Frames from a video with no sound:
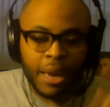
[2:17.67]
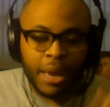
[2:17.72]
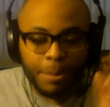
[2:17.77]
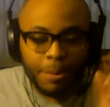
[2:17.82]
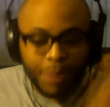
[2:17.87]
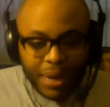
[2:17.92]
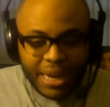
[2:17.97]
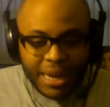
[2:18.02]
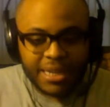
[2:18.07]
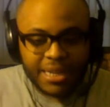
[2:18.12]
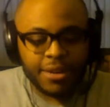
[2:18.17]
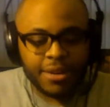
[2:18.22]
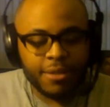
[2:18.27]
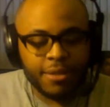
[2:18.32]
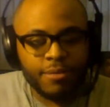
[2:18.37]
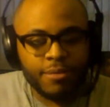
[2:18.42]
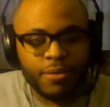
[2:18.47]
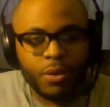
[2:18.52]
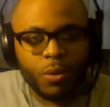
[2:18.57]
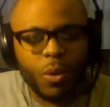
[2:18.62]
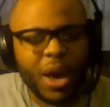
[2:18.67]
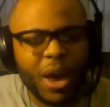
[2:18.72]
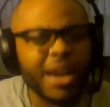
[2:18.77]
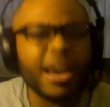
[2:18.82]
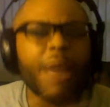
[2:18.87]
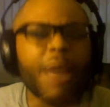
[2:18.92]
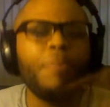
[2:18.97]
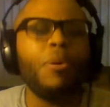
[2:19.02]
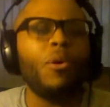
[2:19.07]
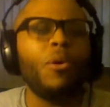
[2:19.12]
But why did
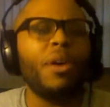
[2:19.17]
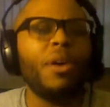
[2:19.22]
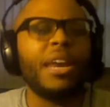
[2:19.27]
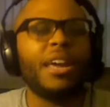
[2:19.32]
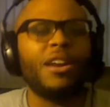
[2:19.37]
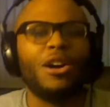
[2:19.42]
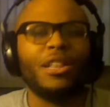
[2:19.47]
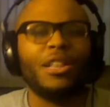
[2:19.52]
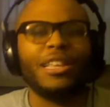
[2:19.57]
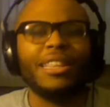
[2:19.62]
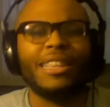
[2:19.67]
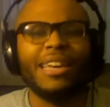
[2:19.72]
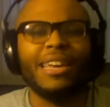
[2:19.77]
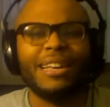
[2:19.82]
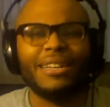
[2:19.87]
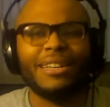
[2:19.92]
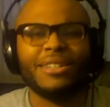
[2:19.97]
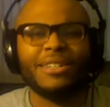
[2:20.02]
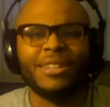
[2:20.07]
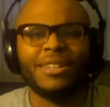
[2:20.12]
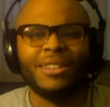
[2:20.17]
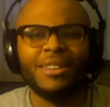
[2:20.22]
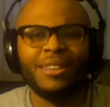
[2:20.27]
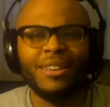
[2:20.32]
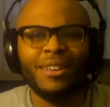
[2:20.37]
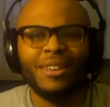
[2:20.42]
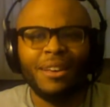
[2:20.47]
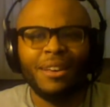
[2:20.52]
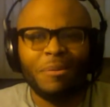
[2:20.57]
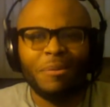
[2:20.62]
I point out all of this?
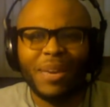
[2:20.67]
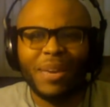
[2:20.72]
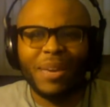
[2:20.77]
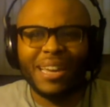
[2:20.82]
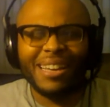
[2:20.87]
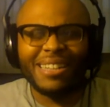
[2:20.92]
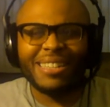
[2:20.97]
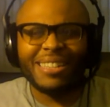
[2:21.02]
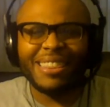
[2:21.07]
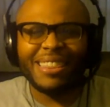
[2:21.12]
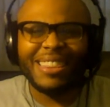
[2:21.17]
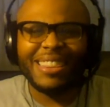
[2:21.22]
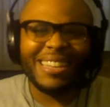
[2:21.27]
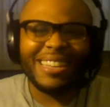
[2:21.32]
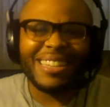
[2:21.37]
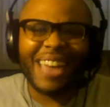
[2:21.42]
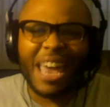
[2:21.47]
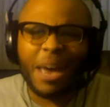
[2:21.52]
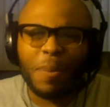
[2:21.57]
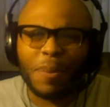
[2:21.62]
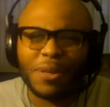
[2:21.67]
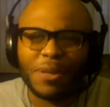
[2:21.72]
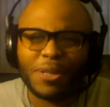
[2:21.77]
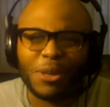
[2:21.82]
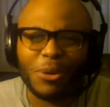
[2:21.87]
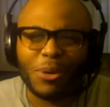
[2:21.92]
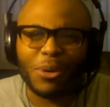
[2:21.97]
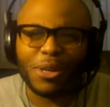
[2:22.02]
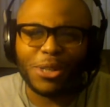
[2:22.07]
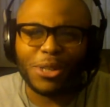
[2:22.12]
Because this
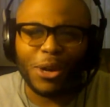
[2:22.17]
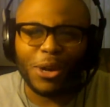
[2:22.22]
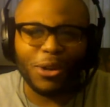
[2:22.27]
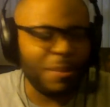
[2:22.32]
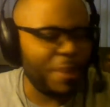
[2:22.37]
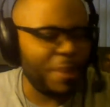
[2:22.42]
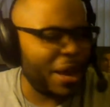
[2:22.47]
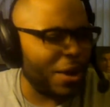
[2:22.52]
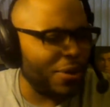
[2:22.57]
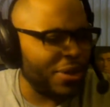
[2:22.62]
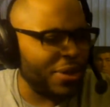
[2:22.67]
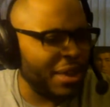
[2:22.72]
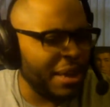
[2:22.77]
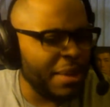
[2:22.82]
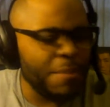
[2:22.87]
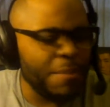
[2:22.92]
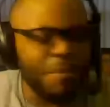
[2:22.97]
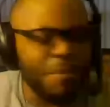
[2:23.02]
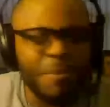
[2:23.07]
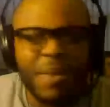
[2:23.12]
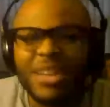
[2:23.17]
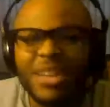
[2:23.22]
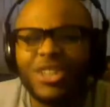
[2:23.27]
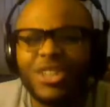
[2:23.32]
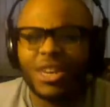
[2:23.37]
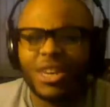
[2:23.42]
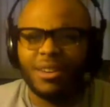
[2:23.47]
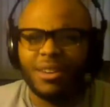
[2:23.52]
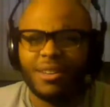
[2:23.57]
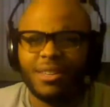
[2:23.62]
episode is all about
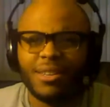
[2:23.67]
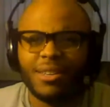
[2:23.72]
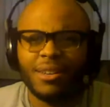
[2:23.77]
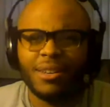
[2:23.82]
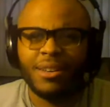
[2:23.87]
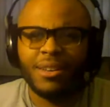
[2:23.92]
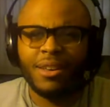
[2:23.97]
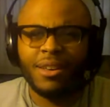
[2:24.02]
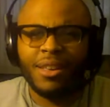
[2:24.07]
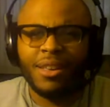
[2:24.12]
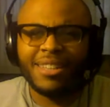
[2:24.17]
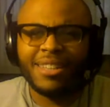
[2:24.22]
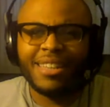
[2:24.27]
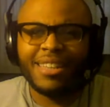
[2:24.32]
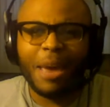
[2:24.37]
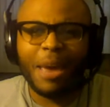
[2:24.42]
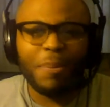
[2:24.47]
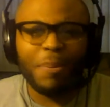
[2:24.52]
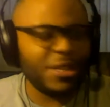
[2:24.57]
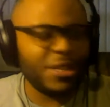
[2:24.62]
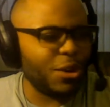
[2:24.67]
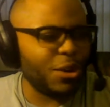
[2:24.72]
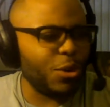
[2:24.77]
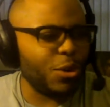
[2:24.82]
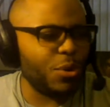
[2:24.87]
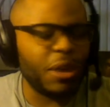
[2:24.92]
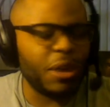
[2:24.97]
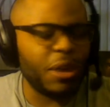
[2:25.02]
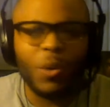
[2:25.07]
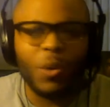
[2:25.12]
mentions. This
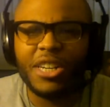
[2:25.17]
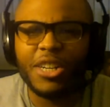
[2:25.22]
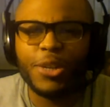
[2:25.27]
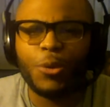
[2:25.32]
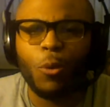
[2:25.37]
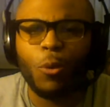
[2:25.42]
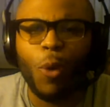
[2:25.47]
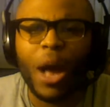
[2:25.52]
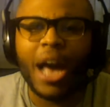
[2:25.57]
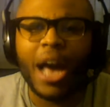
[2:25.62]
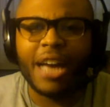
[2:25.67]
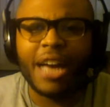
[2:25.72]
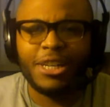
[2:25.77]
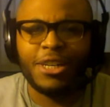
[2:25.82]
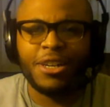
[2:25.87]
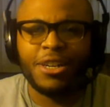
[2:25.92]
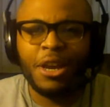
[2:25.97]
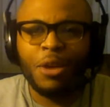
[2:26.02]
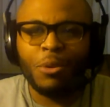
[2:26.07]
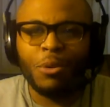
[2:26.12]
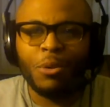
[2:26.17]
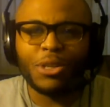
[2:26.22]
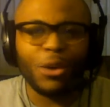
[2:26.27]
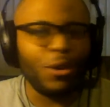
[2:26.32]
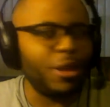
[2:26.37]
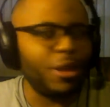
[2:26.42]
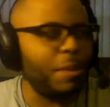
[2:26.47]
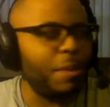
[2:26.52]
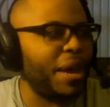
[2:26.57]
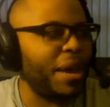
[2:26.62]
episode that we just watched was
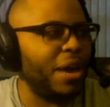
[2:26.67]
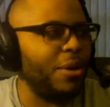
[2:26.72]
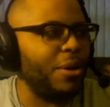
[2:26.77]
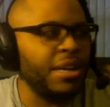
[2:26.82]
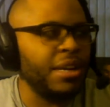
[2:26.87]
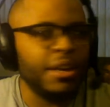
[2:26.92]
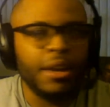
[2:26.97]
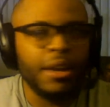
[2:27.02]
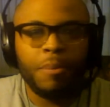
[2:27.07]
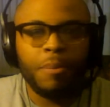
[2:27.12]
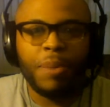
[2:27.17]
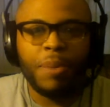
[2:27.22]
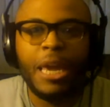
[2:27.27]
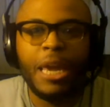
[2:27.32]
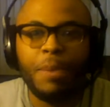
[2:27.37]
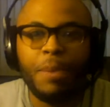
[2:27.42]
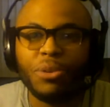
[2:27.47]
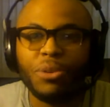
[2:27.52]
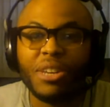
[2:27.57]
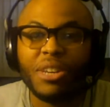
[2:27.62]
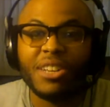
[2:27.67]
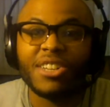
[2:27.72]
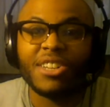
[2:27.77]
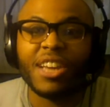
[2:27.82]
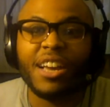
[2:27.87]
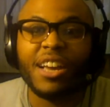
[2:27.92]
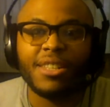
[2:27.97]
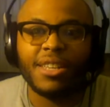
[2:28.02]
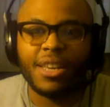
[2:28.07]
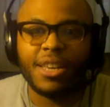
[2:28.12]
all about people
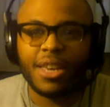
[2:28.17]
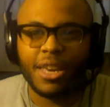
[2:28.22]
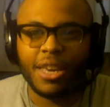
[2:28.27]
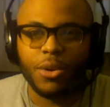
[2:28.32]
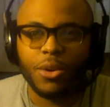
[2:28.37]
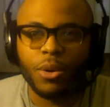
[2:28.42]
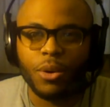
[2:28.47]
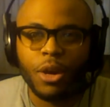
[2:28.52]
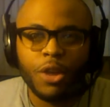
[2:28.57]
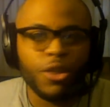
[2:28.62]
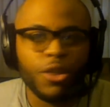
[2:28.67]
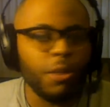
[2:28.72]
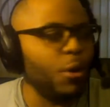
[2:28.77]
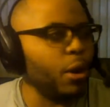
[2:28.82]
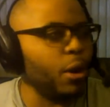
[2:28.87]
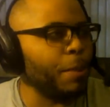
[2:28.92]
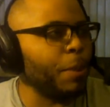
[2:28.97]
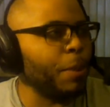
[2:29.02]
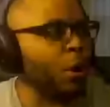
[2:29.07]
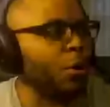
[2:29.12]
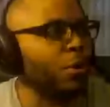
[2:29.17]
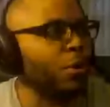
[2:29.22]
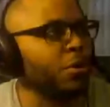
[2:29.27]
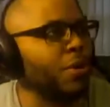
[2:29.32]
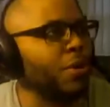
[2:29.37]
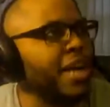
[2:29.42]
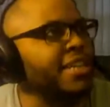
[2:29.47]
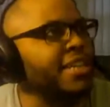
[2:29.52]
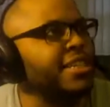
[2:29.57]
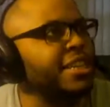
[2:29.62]
discussing you. The more
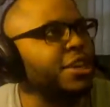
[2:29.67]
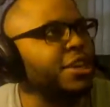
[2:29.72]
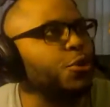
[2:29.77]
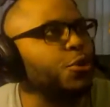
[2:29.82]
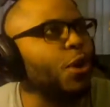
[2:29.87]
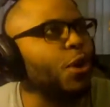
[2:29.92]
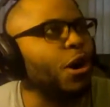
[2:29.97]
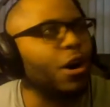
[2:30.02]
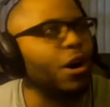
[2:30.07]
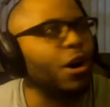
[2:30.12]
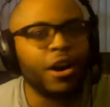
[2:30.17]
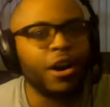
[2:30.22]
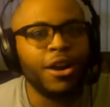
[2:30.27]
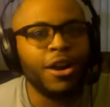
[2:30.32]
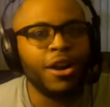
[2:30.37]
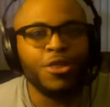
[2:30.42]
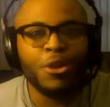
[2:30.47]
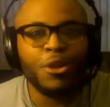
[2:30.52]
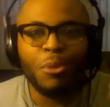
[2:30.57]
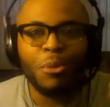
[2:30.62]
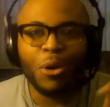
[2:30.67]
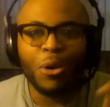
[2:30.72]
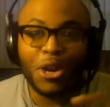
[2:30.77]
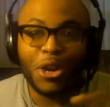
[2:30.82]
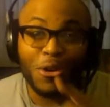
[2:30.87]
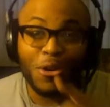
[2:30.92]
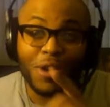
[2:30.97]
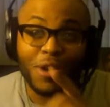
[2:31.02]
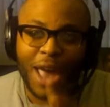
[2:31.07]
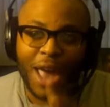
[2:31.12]
polarizing you are, the more
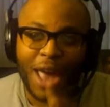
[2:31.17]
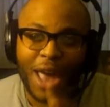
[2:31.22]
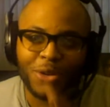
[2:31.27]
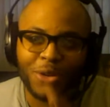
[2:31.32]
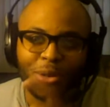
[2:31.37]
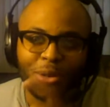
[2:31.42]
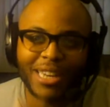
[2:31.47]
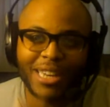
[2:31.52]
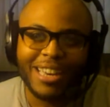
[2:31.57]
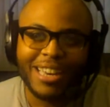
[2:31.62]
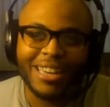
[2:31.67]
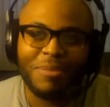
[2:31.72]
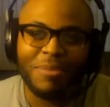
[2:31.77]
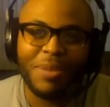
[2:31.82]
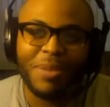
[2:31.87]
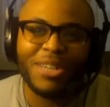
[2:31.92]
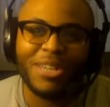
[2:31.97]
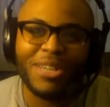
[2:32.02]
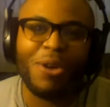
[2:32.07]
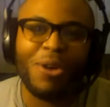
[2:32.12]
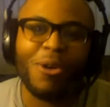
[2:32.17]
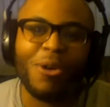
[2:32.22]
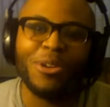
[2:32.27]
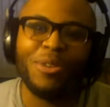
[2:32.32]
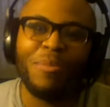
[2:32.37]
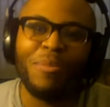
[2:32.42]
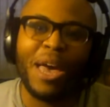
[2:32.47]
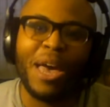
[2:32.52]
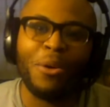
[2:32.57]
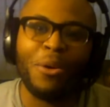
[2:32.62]
you're naturally gonna be talked
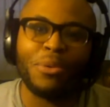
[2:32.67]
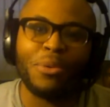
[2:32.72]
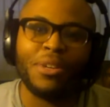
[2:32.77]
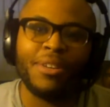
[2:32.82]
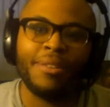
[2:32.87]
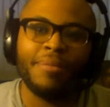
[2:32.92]
about.